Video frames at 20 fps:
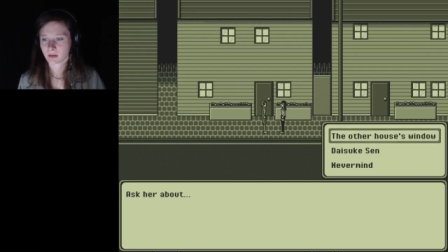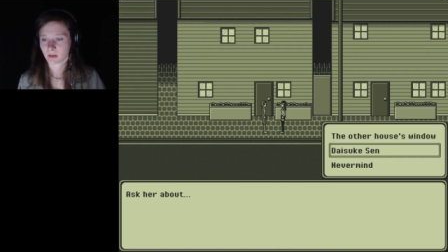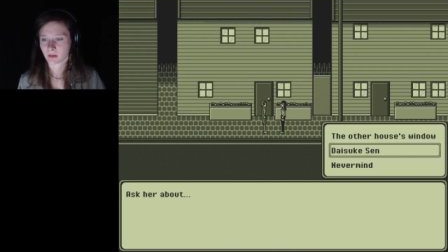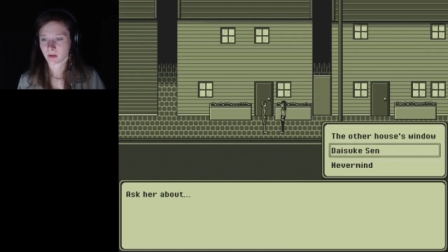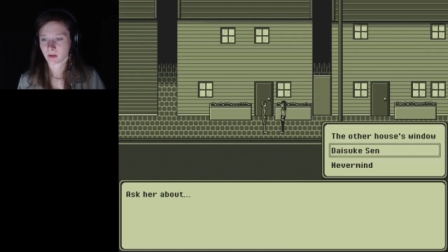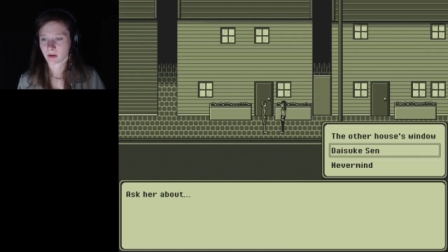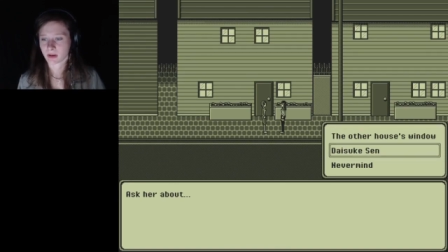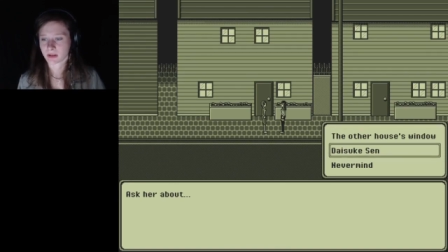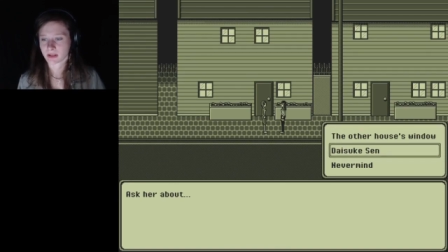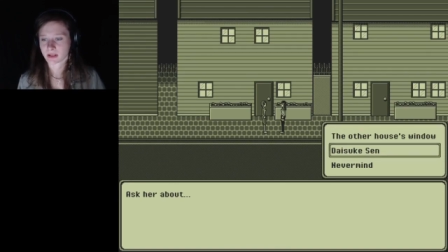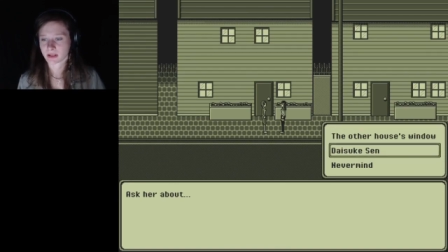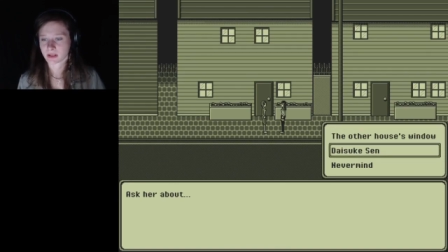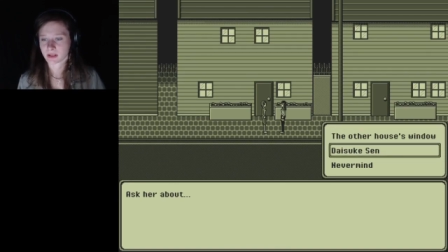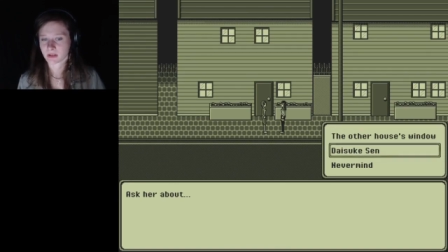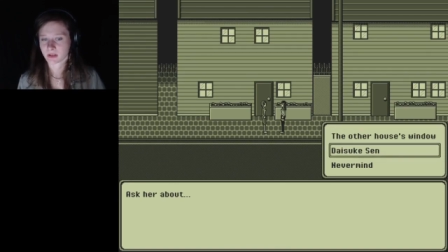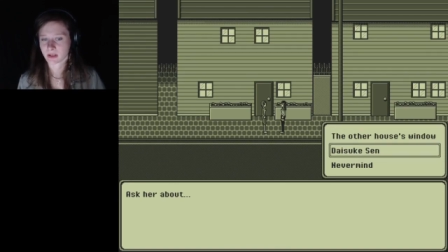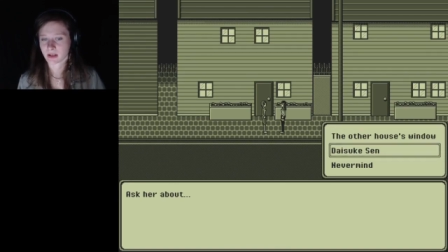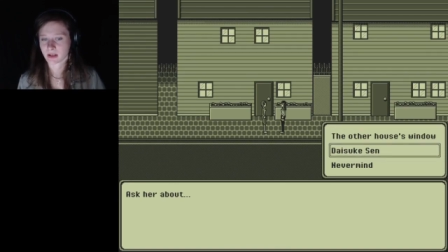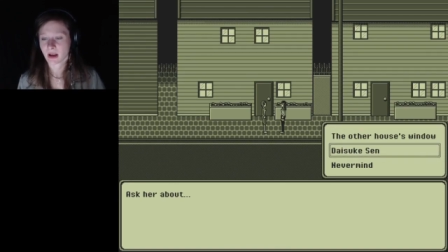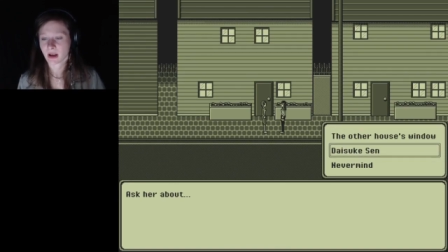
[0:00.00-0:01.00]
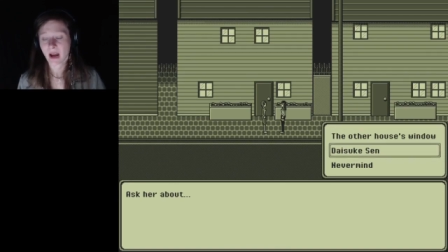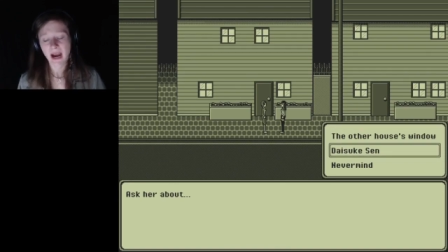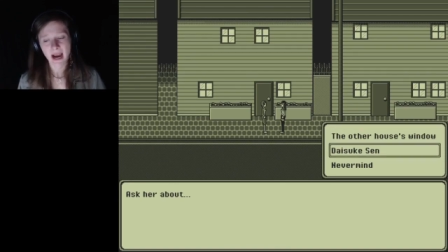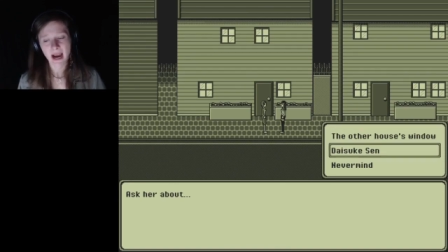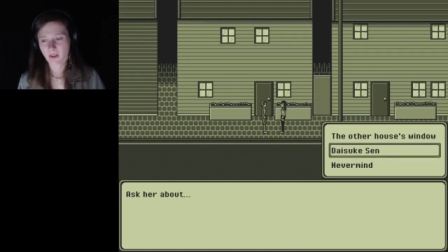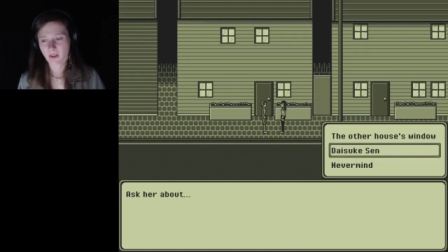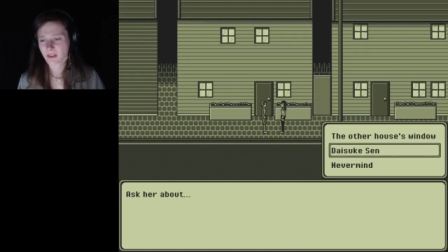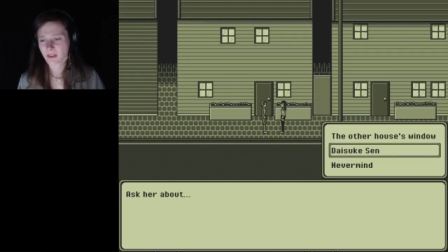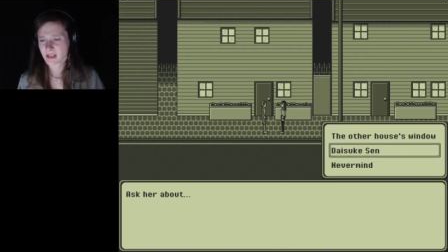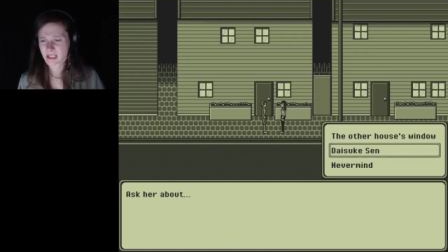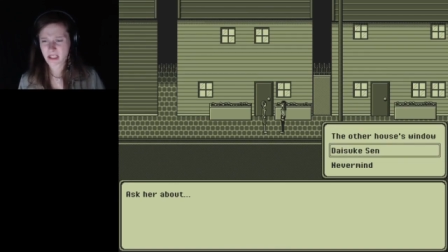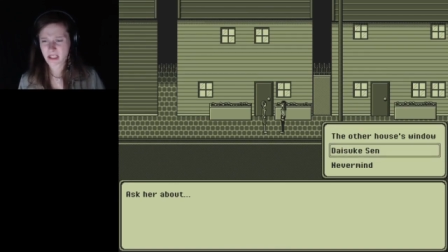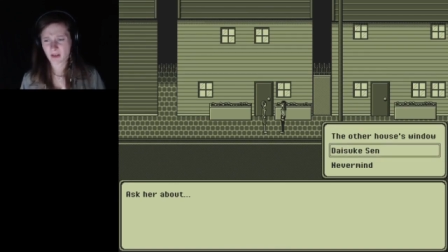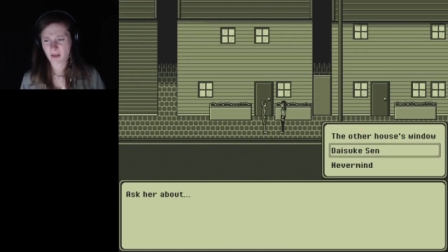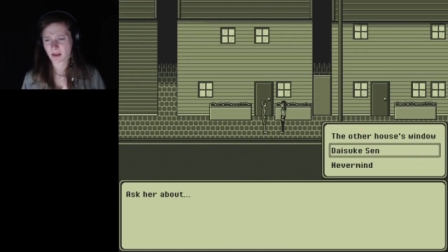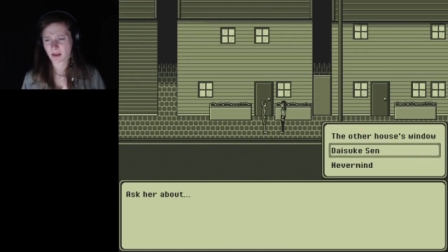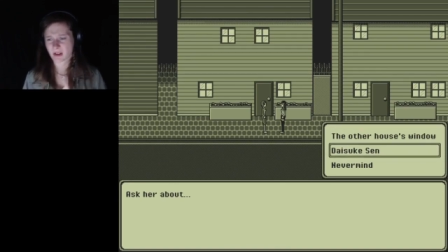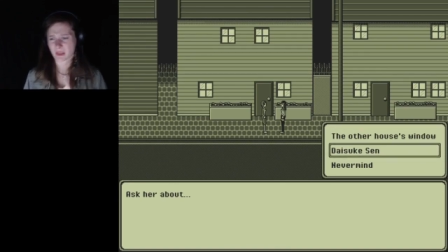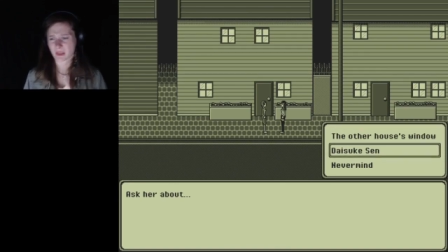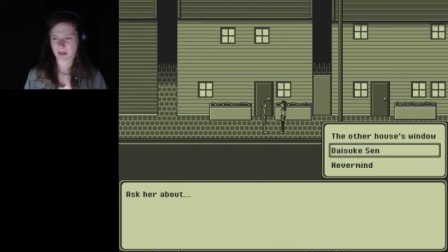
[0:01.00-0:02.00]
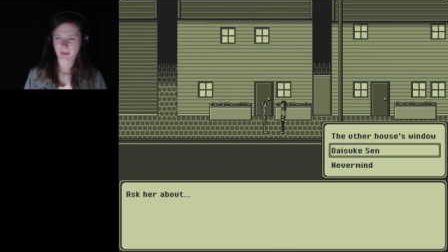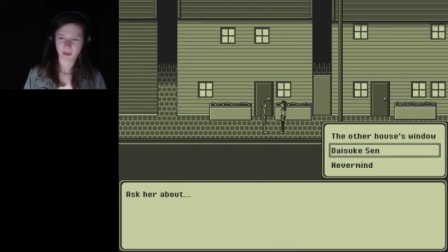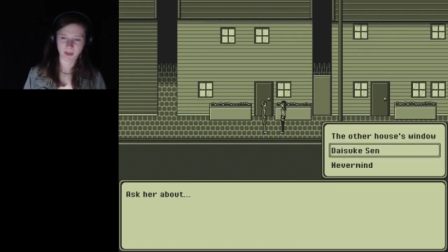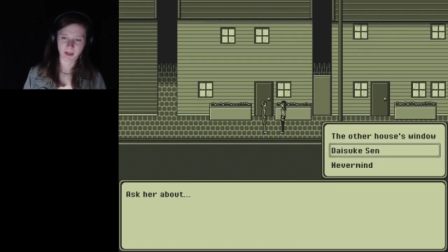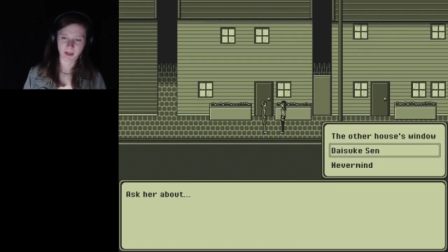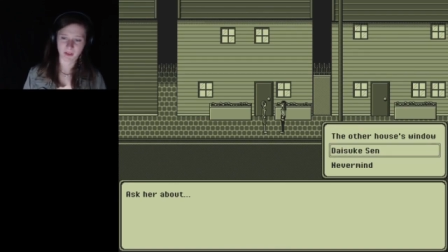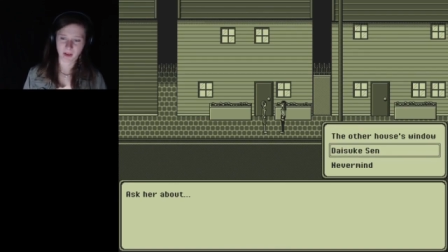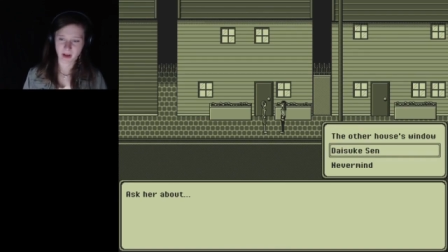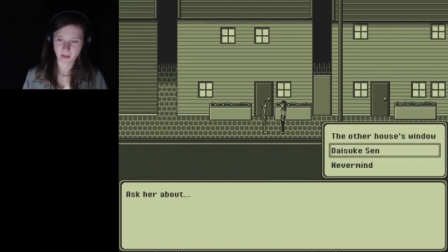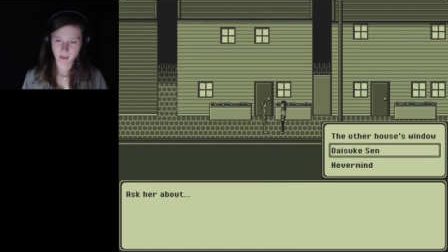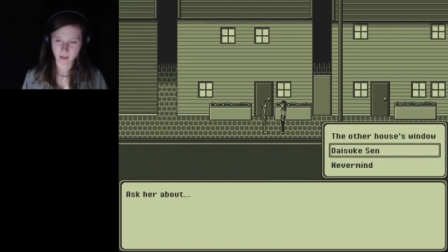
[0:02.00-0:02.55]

Or Daisuke. I don't think she'd know anything about the other